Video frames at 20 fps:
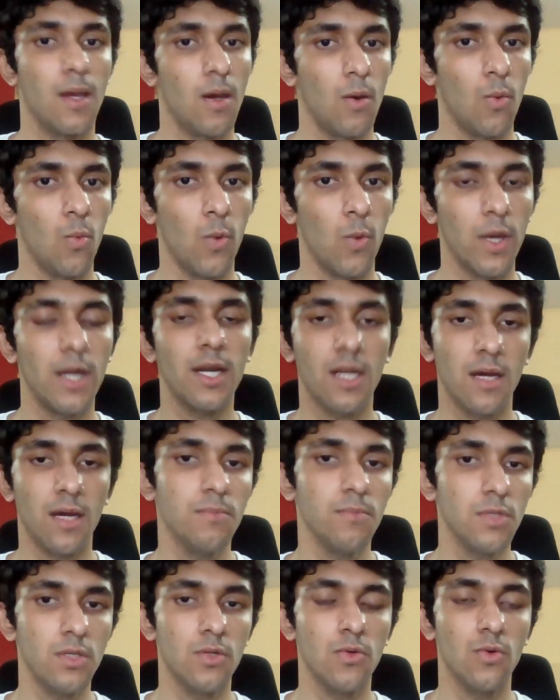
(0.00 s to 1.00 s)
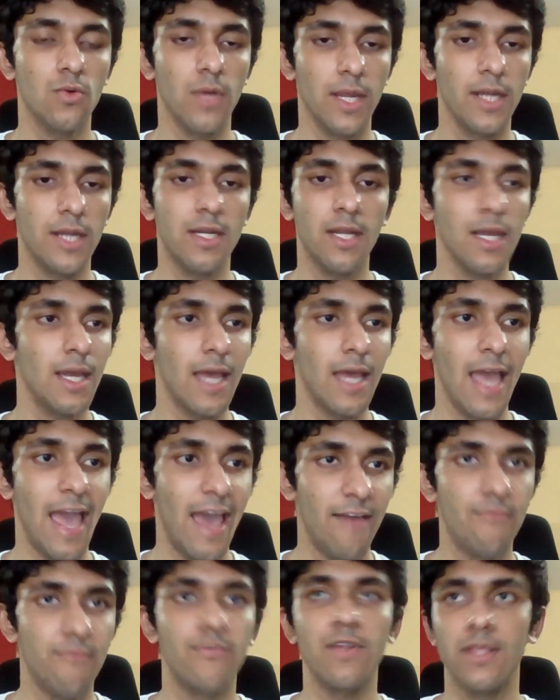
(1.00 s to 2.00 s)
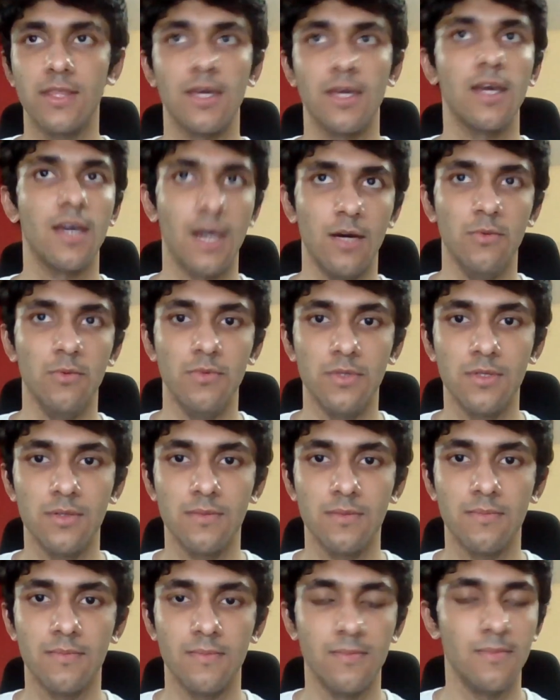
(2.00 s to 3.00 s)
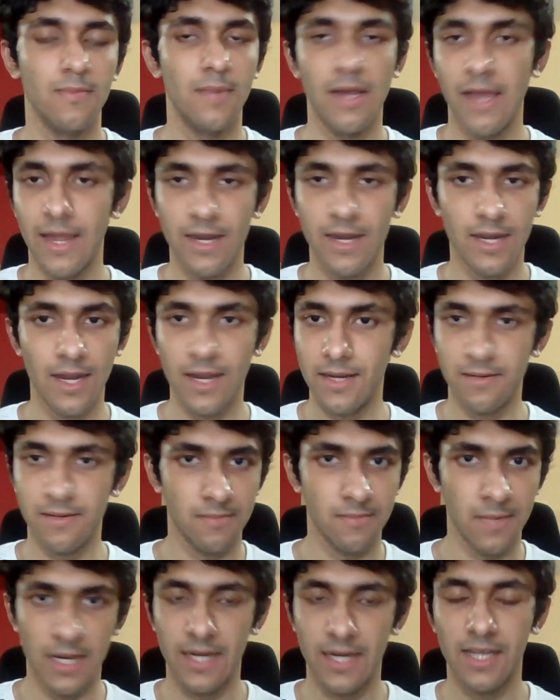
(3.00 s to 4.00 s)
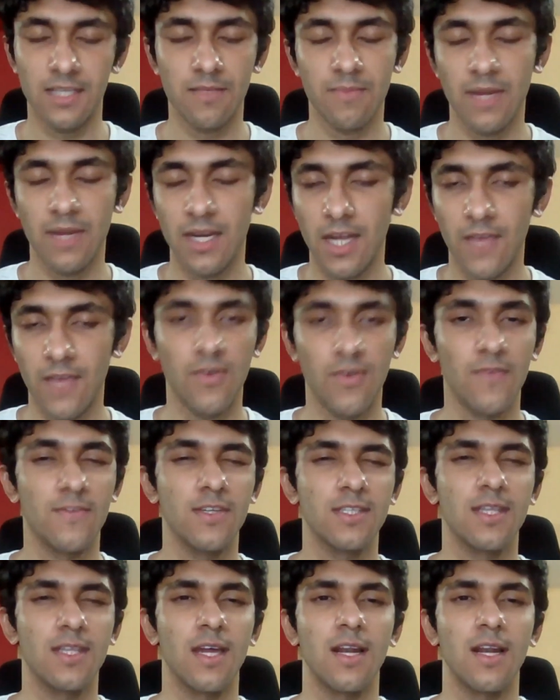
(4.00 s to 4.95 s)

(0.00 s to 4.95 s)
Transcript: when it comes to eating, everything counts. And it doesn't matter if you've just had a